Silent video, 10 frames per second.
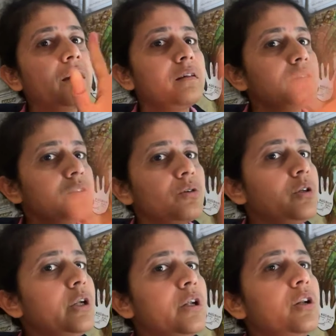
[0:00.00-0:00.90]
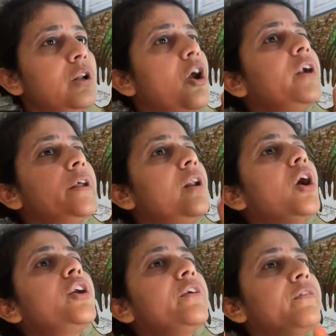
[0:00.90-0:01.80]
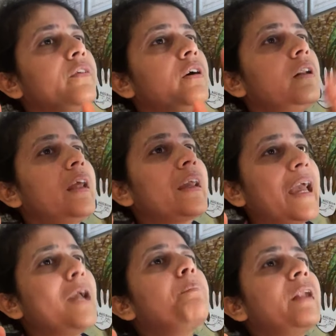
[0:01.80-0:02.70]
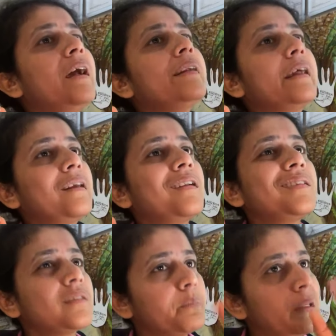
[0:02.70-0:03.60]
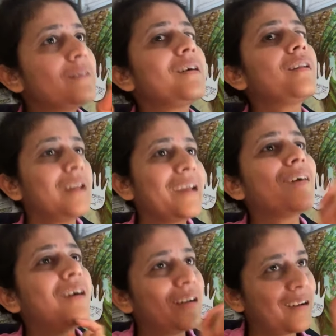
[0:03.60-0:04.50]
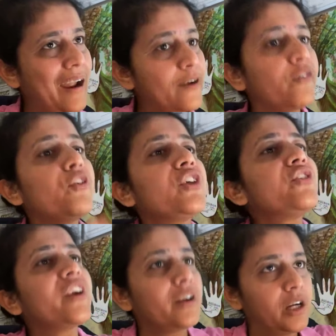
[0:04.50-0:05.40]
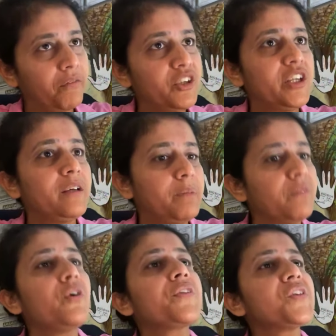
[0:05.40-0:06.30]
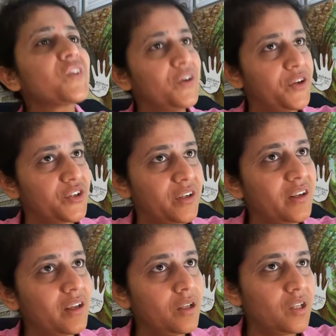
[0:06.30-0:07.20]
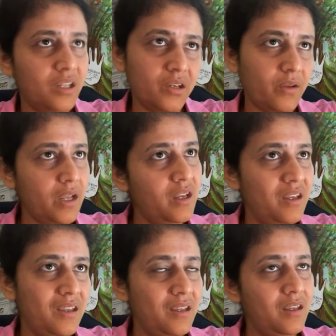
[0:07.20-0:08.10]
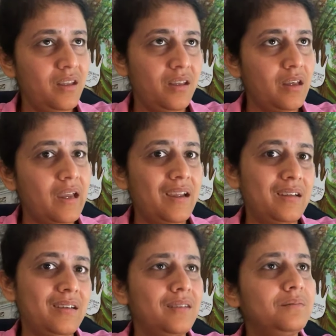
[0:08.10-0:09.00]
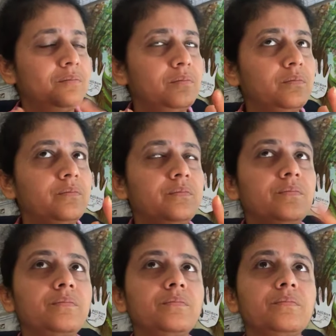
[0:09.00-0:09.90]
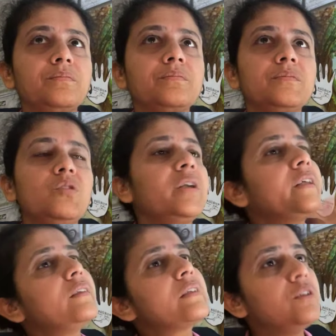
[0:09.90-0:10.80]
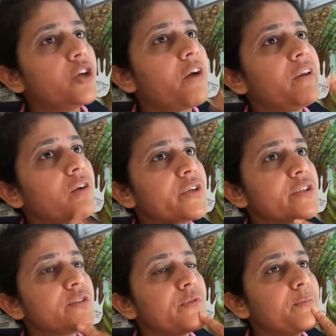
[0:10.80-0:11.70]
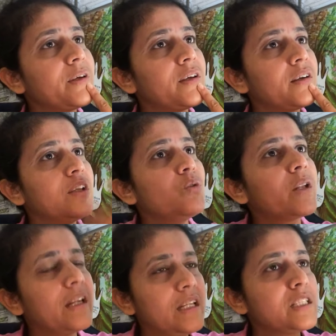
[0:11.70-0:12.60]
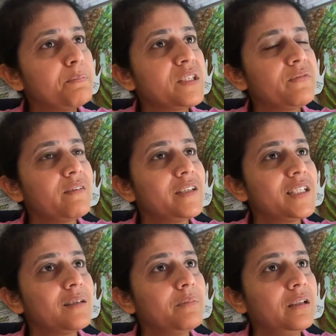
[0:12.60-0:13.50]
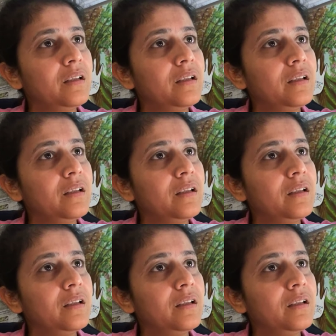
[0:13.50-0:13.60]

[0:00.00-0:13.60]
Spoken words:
So not a lot of like eggplant and cluster beans are like a kind of restricted vegetable for this condition. Okay. And what else? Do you have any questions for me? You or any specific vegetable?